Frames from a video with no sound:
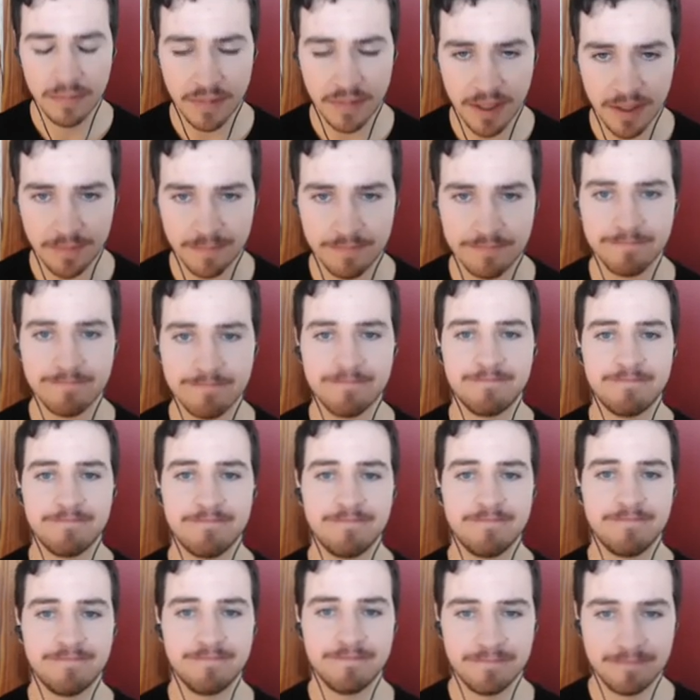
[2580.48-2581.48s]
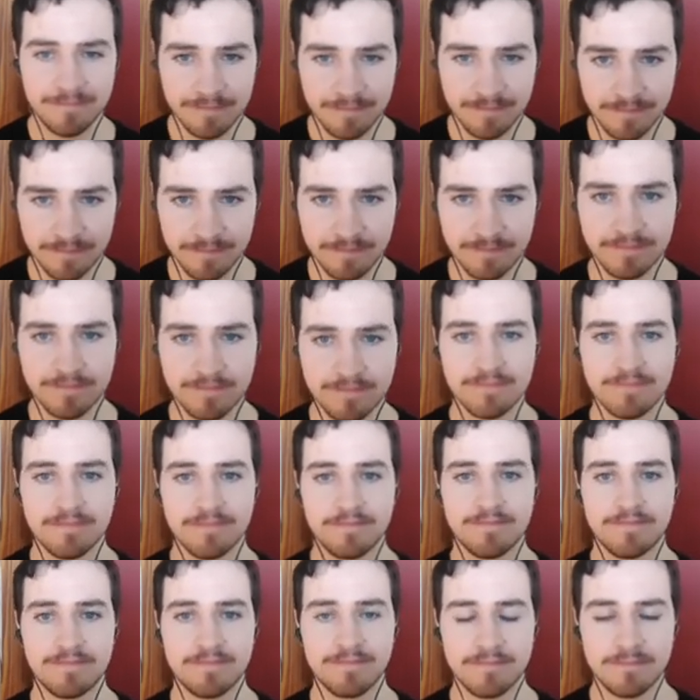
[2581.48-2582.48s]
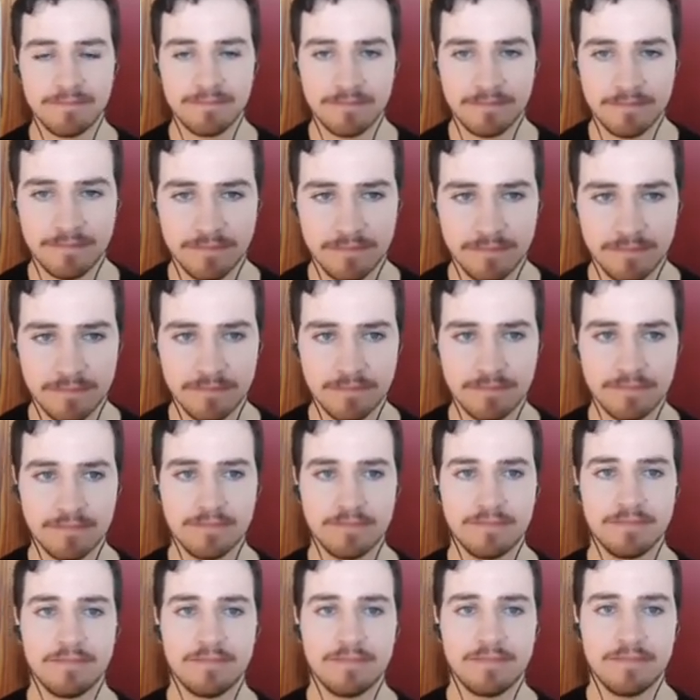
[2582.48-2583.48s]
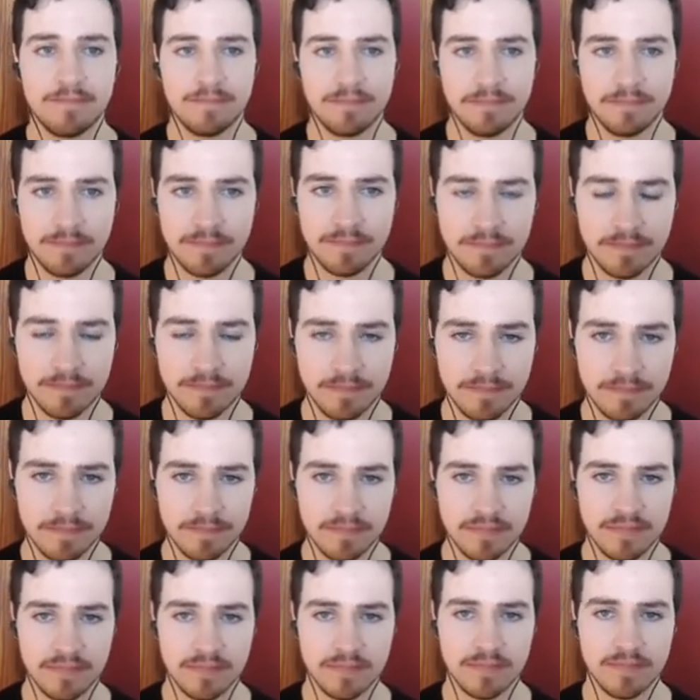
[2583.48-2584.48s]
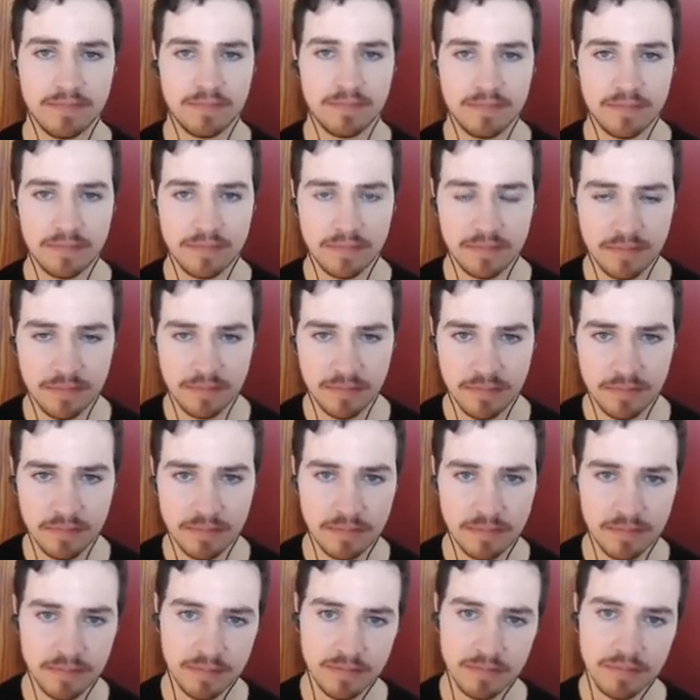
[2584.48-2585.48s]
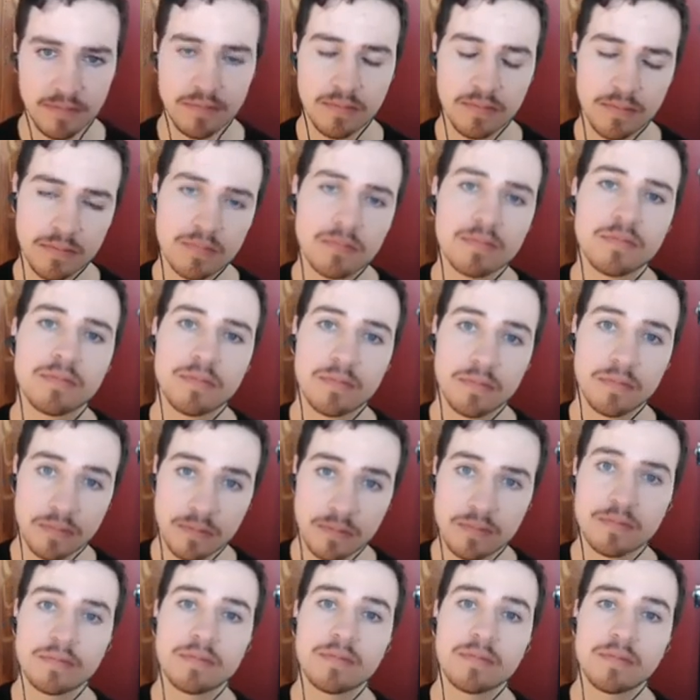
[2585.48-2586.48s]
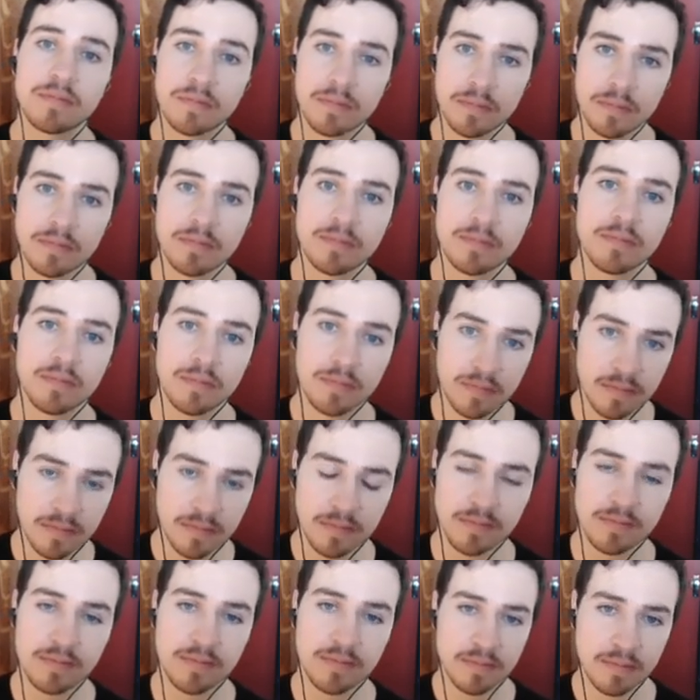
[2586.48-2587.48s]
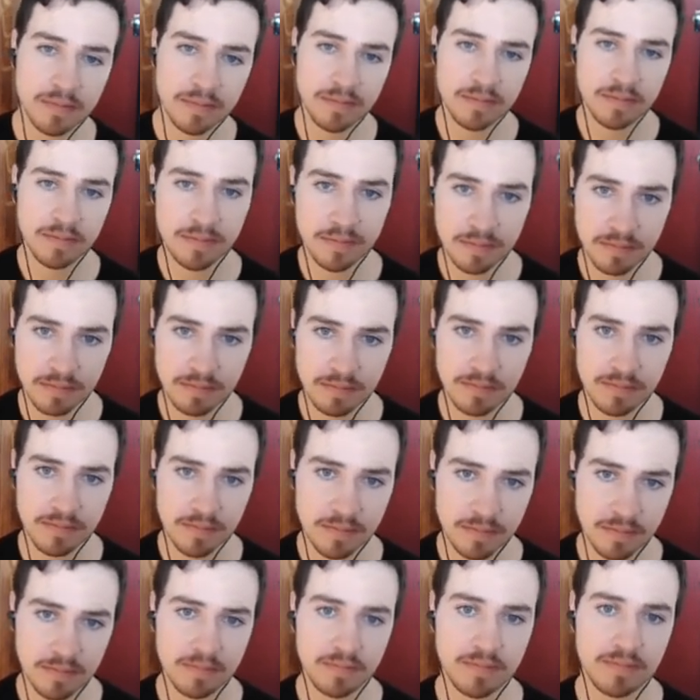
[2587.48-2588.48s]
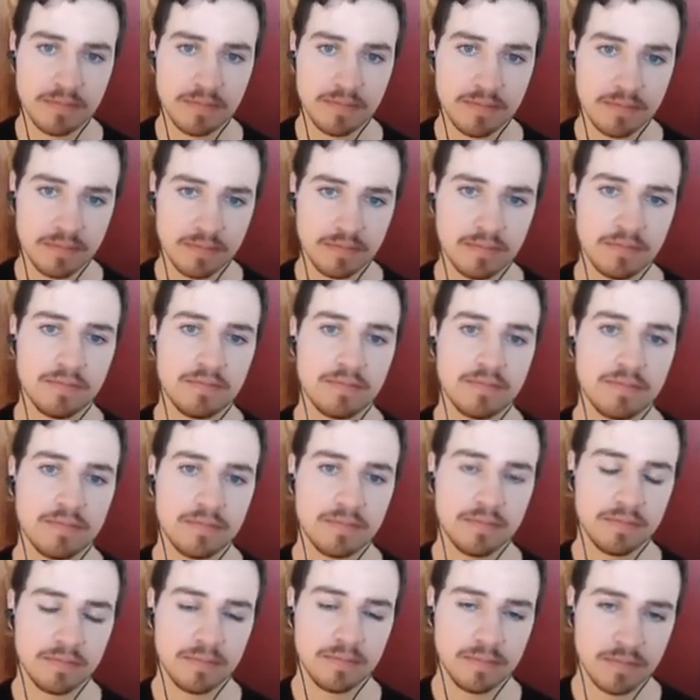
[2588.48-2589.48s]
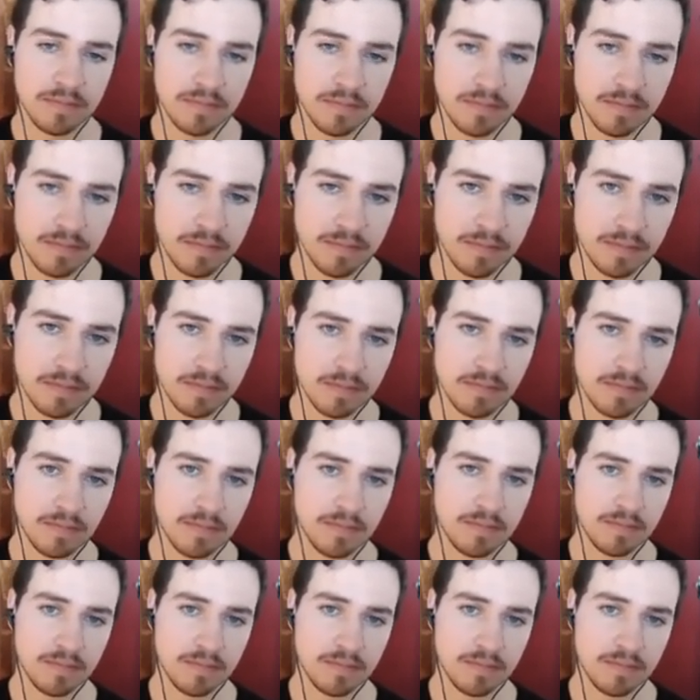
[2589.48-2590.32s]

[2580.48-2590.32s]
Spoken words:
mean, a very small example would be, someone who's selling perhaps baby items. And then you've got so many different types of customer segments. You've got maybe these,